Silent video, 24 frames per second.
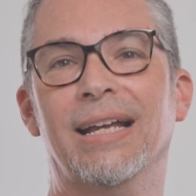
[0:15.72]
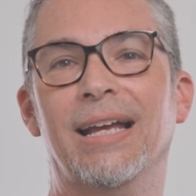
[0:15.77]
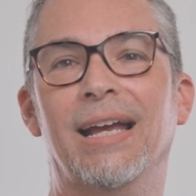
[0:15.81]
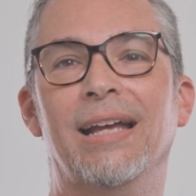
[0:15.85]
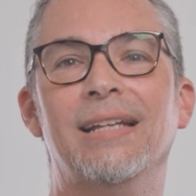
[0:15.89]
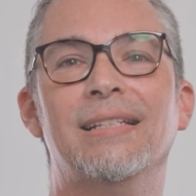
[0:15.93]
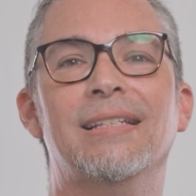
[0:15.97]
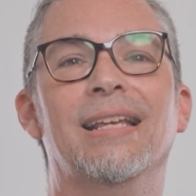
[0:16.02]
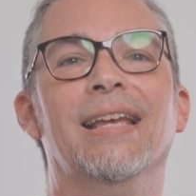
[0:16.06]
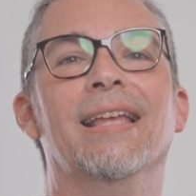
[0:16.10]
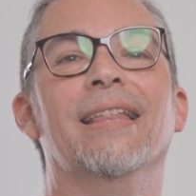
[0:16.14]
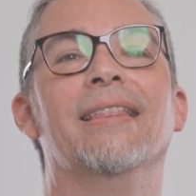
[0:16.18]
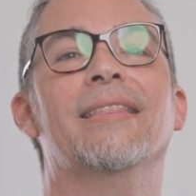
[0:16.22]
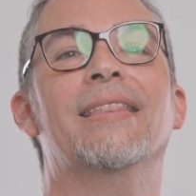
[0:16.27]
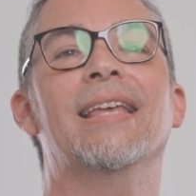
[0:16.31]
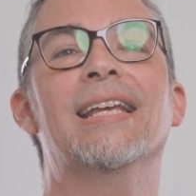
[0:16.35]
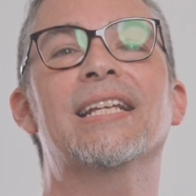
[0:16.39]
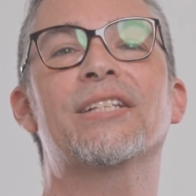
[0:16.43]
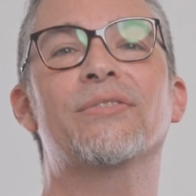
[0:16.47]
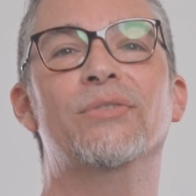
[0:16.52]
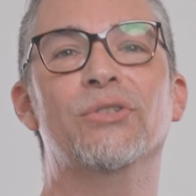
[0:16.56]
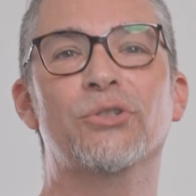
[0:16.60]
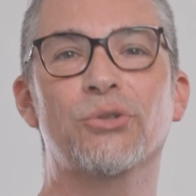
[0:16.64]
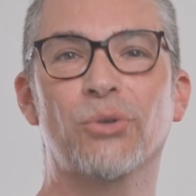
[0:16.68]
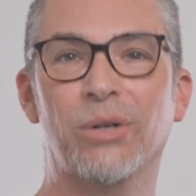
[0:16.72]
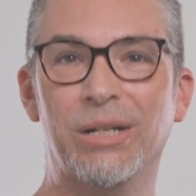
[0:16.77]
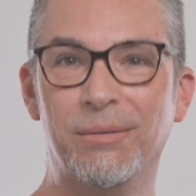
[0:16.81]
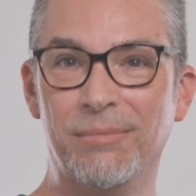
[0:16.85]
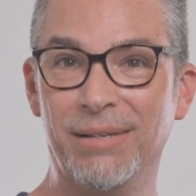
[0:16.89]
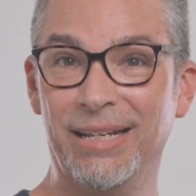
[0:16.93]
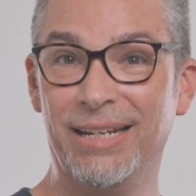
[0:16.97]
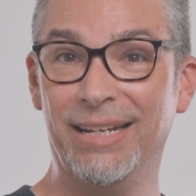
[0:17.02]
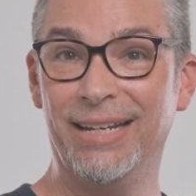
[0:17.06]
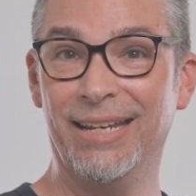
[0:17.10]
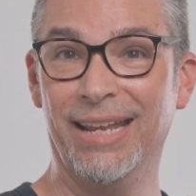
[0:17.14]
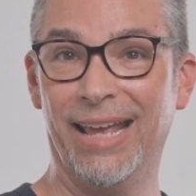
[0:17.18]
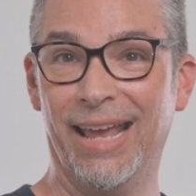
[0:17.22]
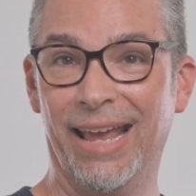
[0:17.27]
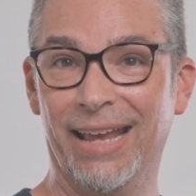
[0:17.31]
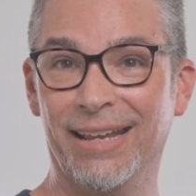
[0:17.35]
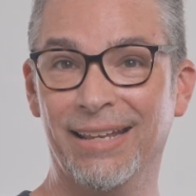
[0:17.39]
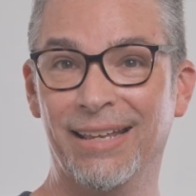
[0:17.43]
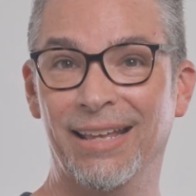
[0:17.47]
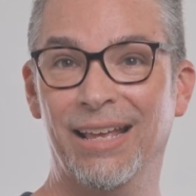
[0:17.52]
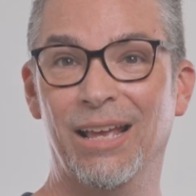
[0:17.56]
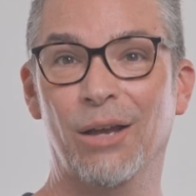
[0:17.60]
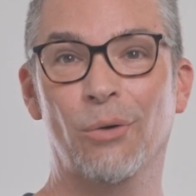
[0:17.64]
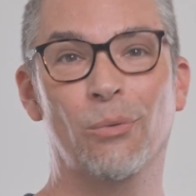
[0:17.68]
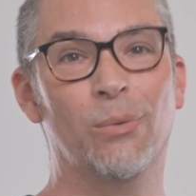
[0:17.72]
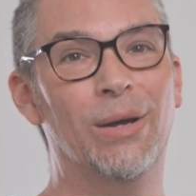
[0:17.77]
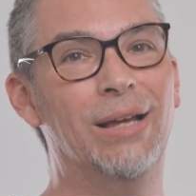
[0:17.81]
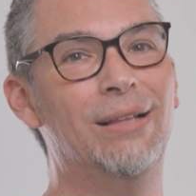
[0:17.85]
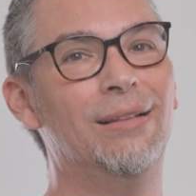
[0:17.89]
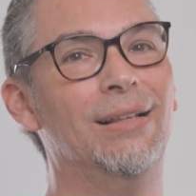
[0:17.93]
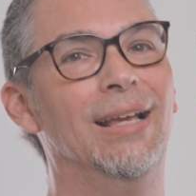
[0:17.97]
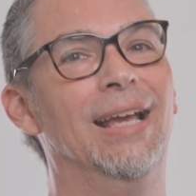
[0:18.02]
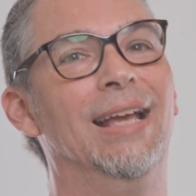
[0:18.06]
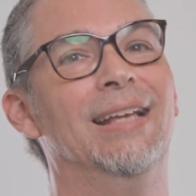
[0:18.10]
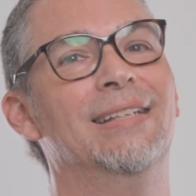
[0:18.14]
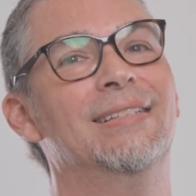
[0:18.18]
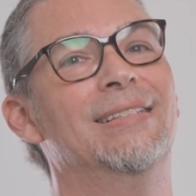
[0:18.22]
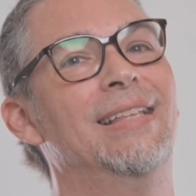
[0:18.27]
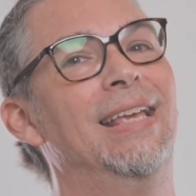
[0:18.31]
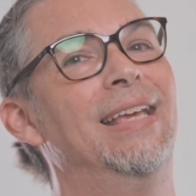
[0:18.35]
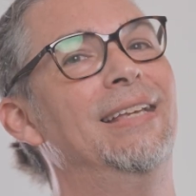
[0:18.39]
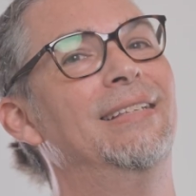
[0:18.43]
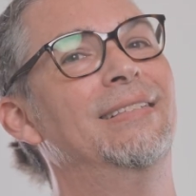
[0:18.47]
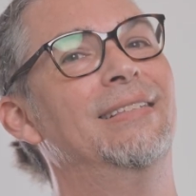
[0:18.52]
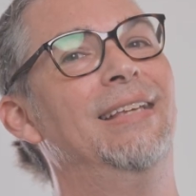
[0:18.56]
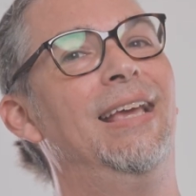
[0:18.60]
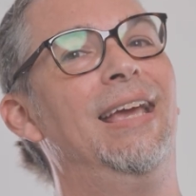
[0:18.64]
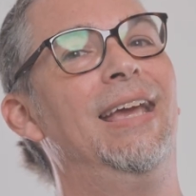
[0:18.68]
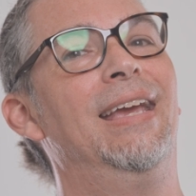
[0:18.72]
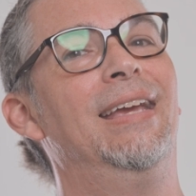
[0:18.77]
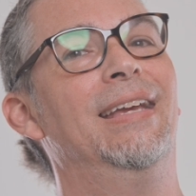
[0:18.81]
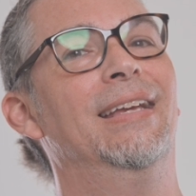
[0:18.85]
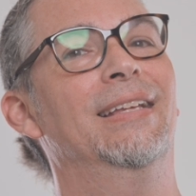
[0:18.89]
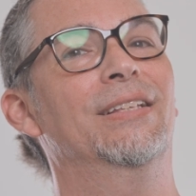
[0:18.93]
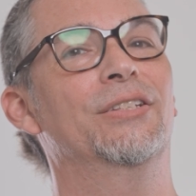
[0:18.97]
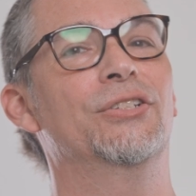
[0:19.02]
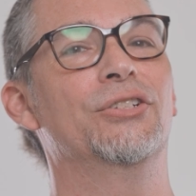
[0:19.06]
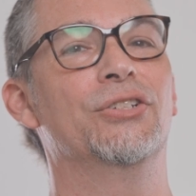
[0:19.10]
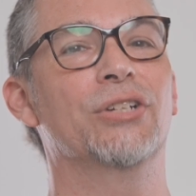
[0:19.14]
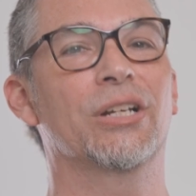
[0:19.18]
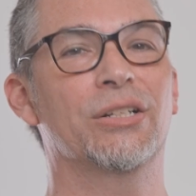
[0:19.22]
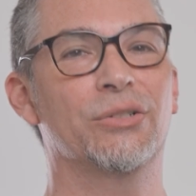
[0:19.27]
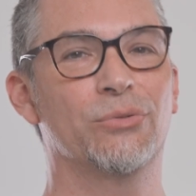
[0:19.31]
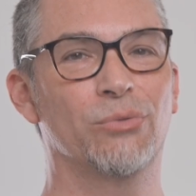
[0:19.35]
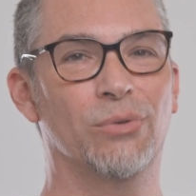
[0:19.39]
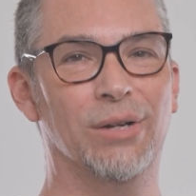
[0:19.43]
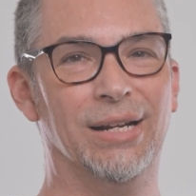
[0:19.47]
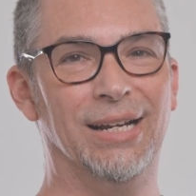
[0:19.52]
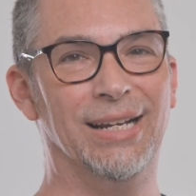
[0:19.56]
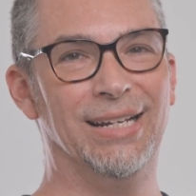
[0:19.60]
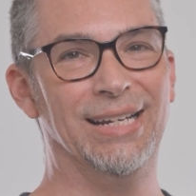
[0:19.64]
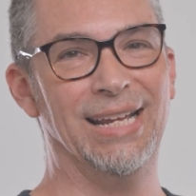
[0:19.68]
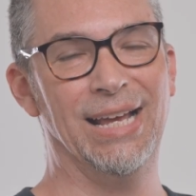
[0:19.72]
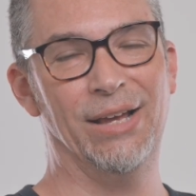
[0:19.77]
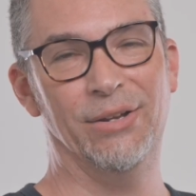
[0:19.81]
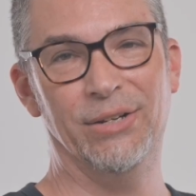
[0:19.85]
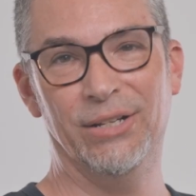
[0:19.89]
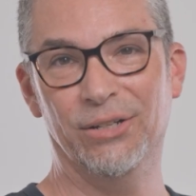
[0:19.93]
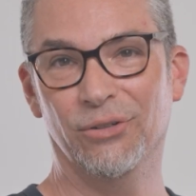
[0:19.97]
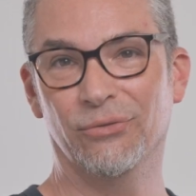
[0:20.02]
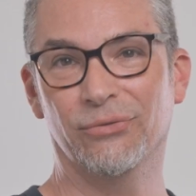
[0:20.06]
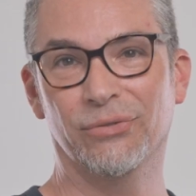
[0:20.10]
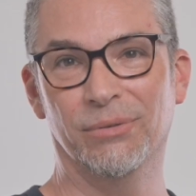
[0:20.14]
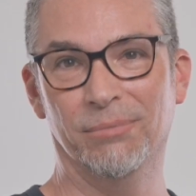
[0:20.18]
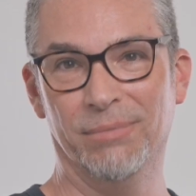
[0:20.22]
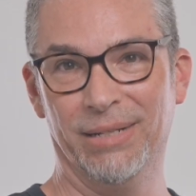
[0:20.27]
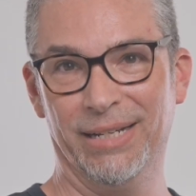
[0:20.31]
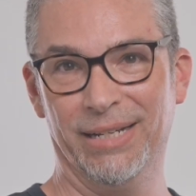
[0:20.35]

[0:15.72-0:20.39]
guys, and thanks for joining me today. Well, as they say, it's just running downhill from